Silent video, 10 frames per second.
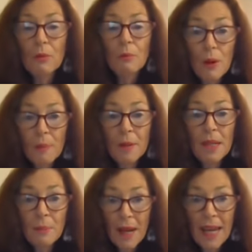
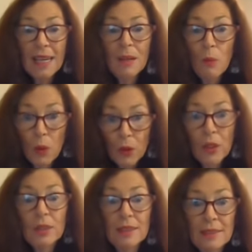properly paying
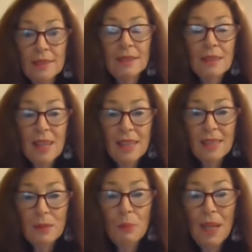workers. That
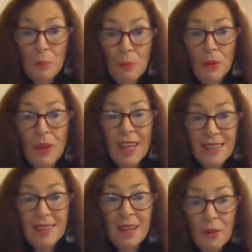is people. That
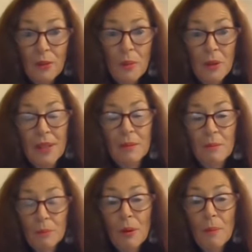is everybody.
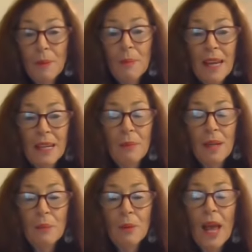Properly paying
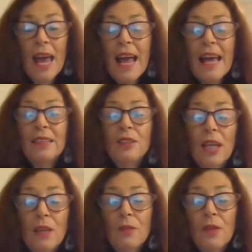people, and you
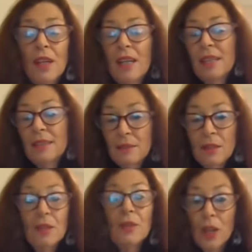give
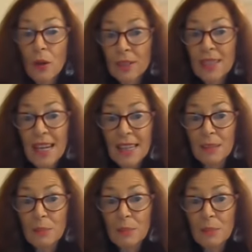the odd tax